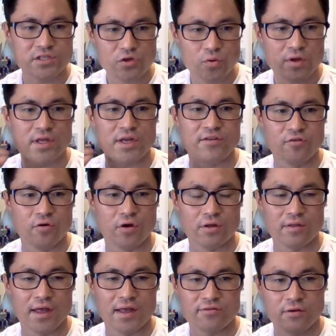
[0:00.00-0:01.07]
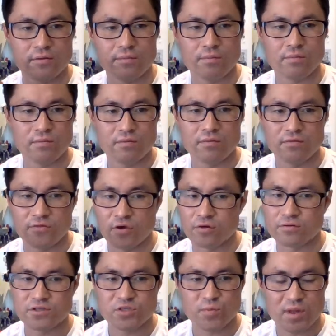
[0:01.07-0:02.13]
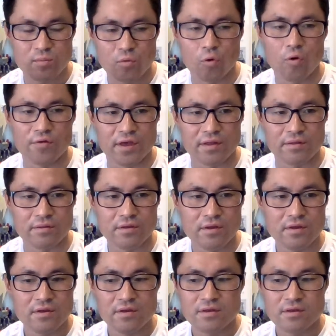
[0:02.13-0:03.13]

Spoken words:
quickly do it. Like, don't spend more than